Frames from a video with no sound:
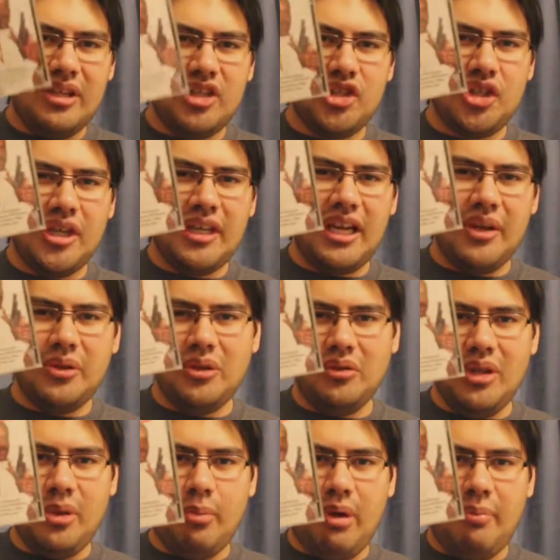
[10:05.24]
check out the
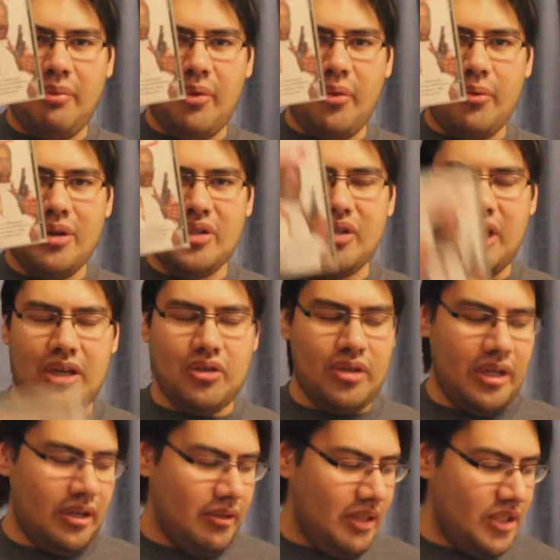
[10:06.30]
Lethal Weapon 3
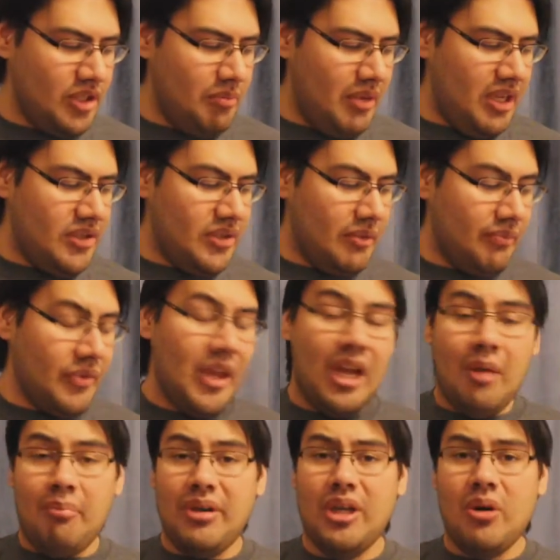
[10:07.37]
soundtrack. It's amazing.
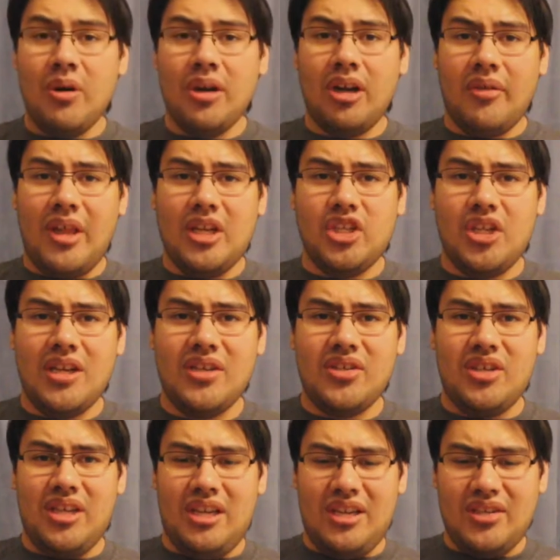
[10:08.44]
But going on that chase
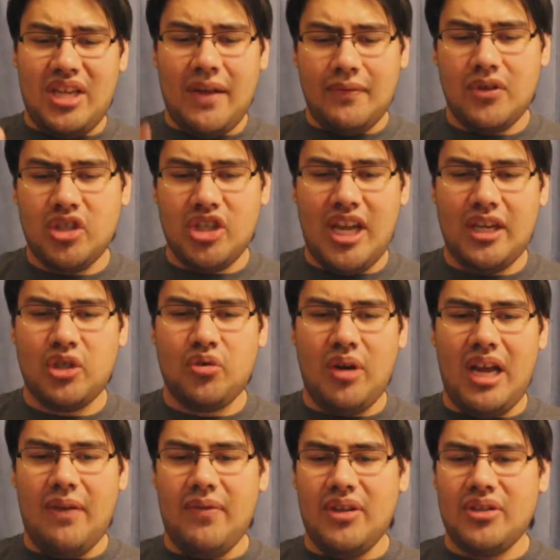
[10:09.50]
scene, he's after Jack
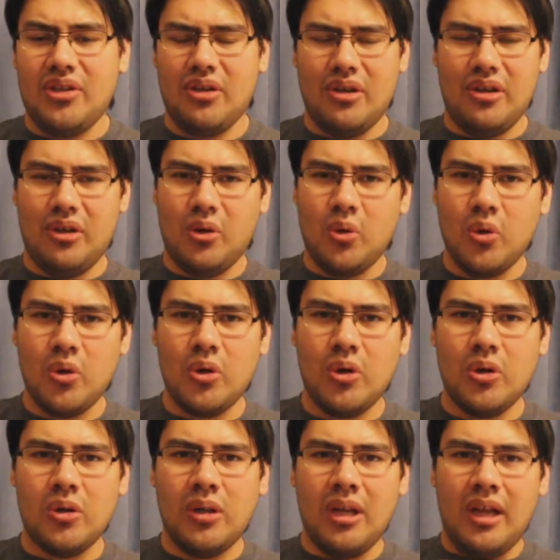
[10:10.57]
Travis, a
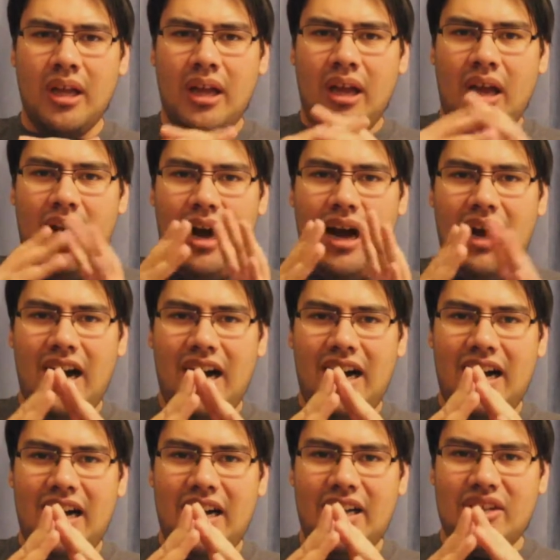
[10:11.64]
cool
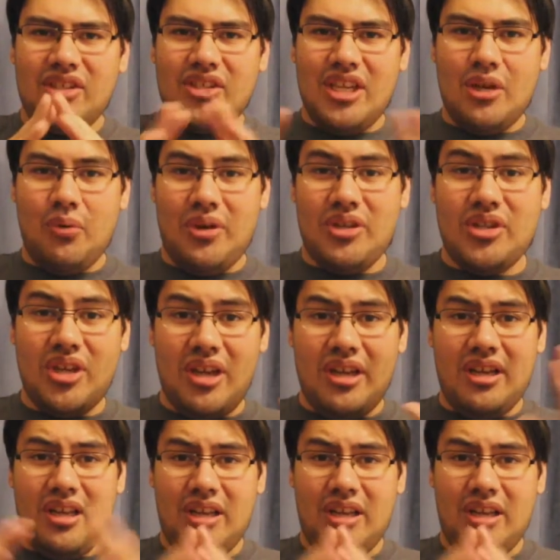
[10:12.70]
sequence